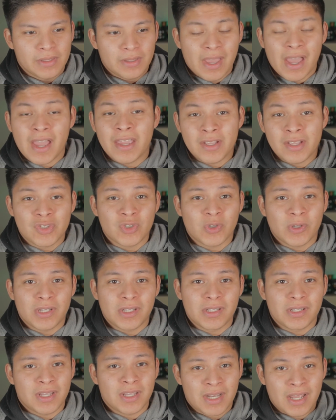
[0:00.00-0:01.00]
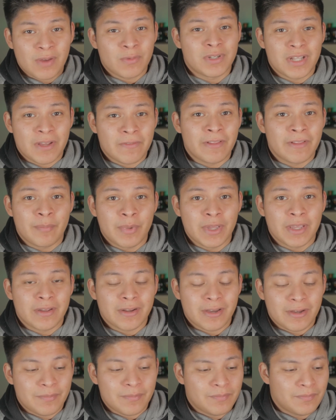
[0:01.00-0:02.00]
I enjoyed it and I would definitely pick it
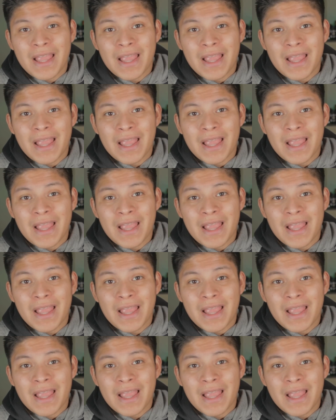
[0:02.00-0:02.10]
up.